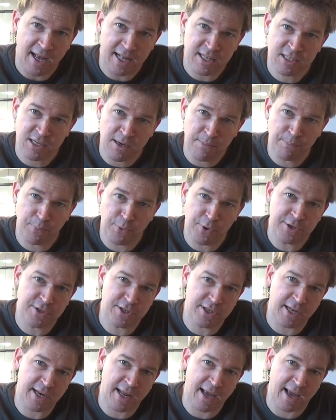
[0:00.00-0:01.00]
At some point
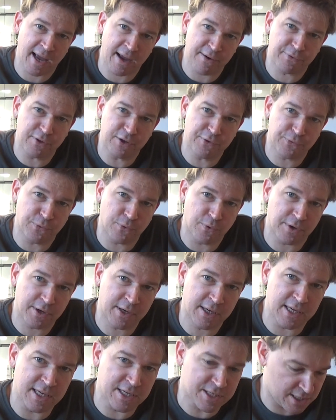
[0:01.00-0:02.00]
you're going to have these four
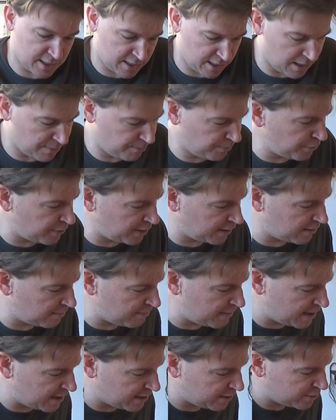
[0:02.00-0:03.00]
keys and then you're putting
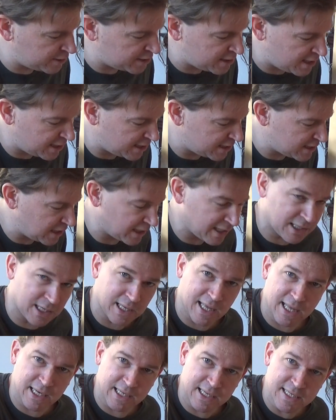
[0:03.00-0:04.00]
them in. You see these little
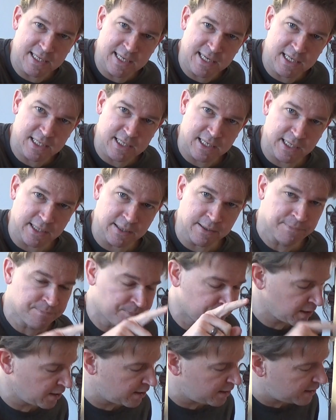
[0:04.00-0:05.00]
LEDs here.
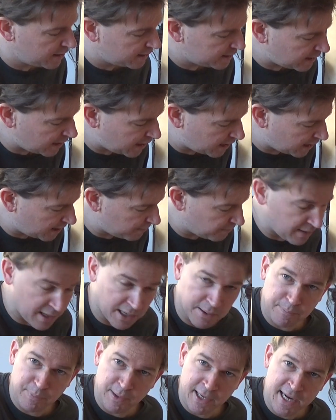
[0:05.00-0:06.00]
Um,
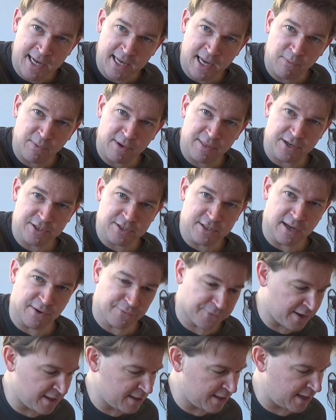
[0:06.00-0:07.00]
they're blinking when there's
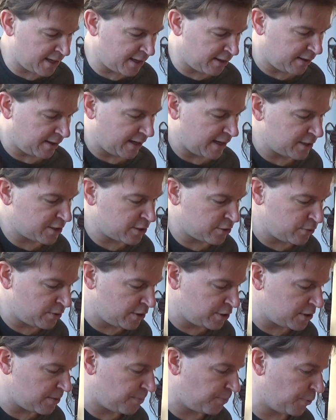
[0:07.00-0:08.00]
nothing there. As soon
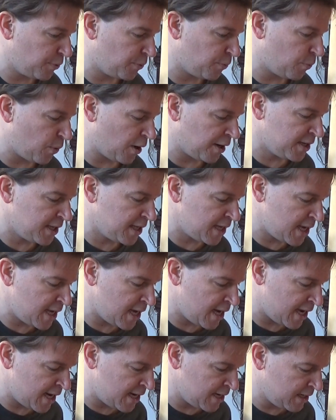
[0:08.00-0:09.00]
as you put one key
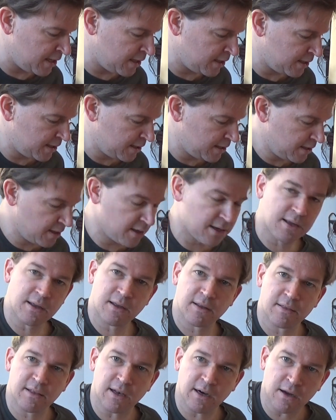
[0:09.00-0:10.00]
in,
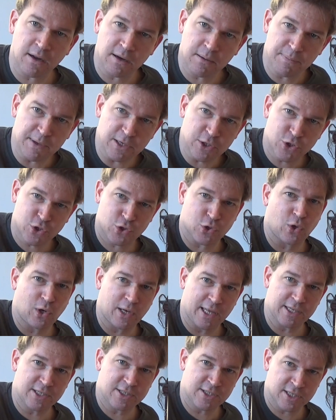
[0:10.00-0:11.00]
they're going to be
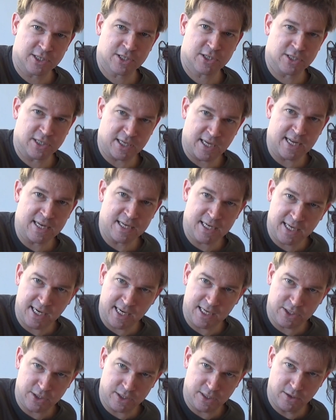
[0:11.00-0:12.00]
solid just to
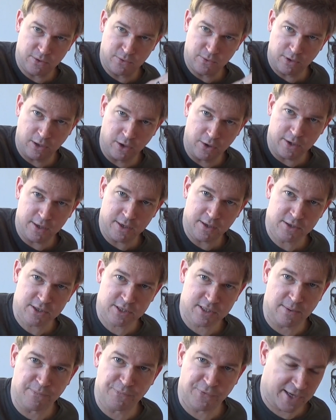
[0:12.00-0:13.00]
indicate to you, look,
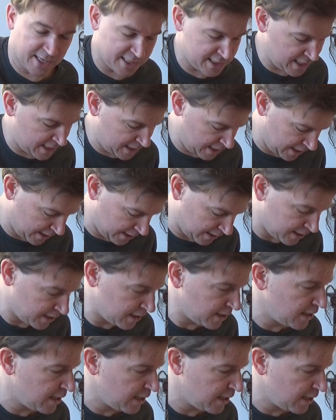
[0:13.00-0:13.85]
something is in here.